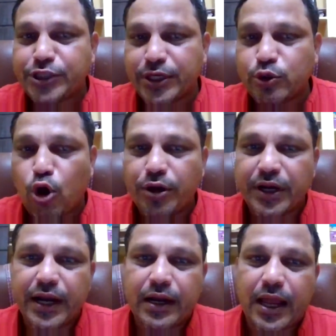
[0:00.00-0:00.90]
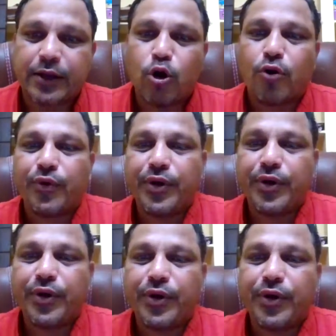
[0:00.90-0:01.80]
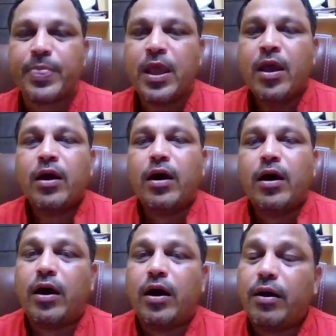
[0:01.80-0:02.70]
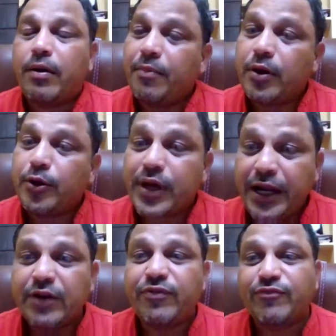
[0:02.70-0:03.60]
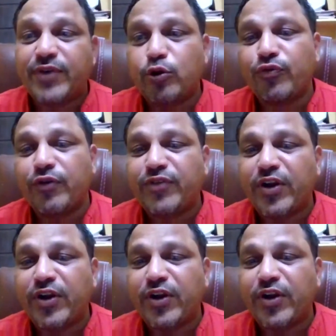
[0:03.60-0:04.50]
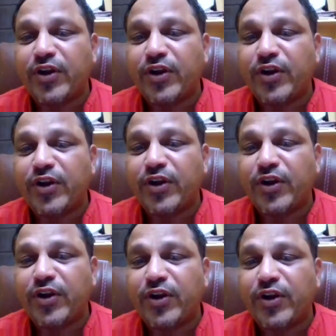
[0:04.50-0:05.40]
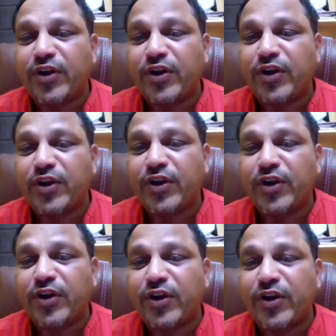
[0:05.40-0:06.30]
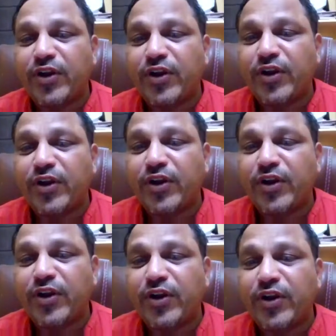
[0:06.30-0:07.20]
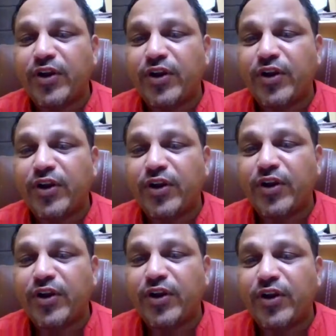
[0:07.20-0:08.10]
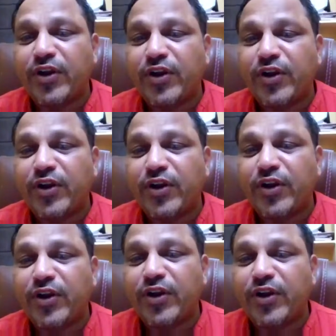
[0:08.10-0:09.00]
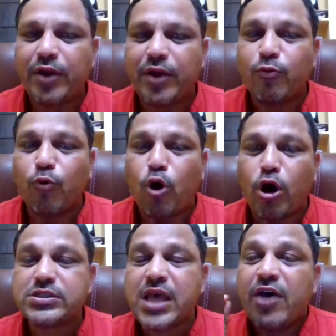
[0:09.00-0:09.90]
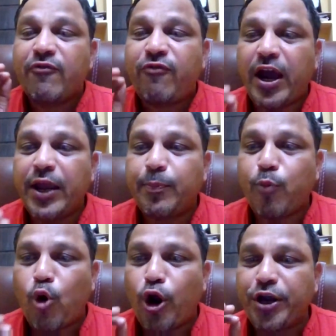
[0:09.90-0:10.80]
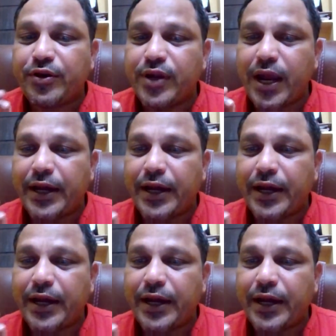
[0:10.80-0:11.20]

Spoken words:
Asian continent like or region, during 1950 to 55, an average woman or the average number of births per woman was 5.8.